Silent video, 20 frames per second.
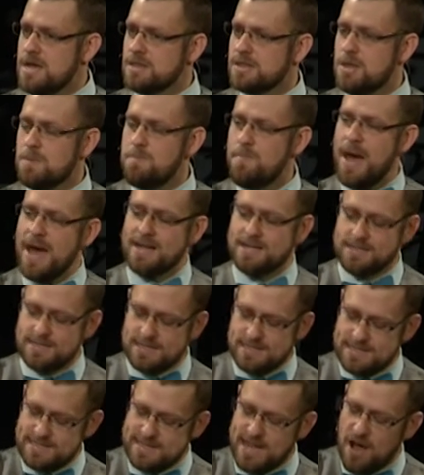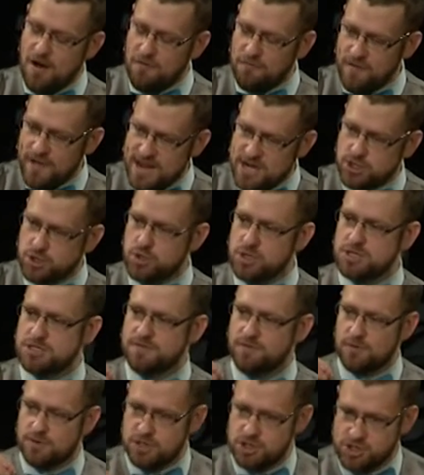The best self interest
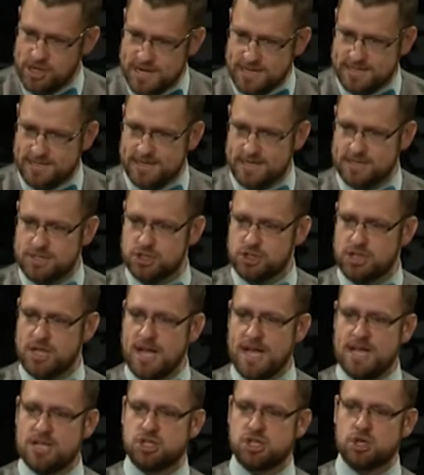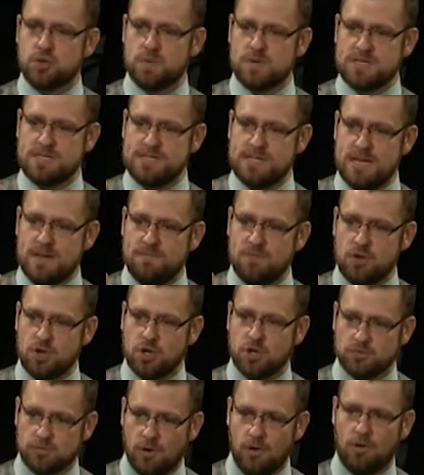for Jesus is to receive the
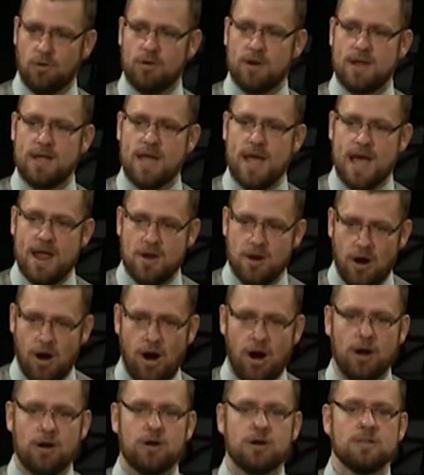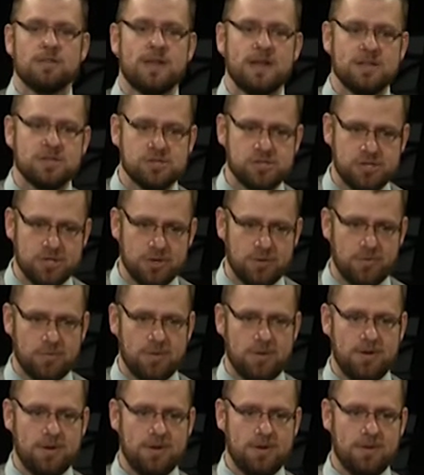glory and honor that he's due.
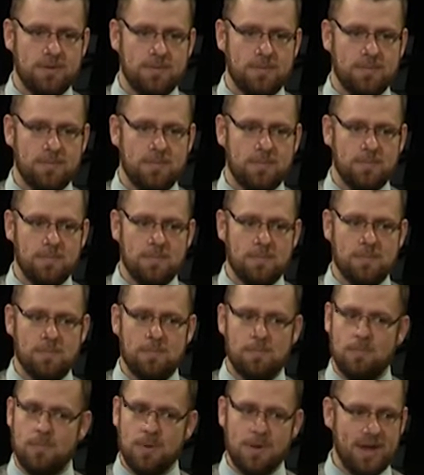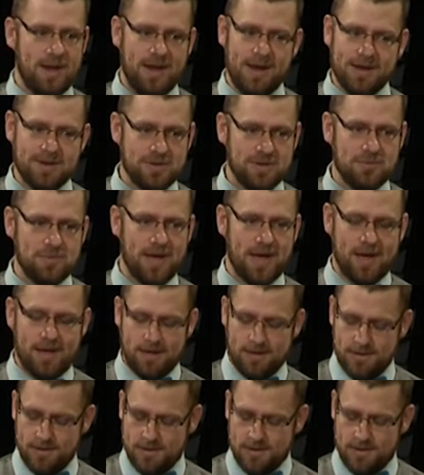But he didn't do that.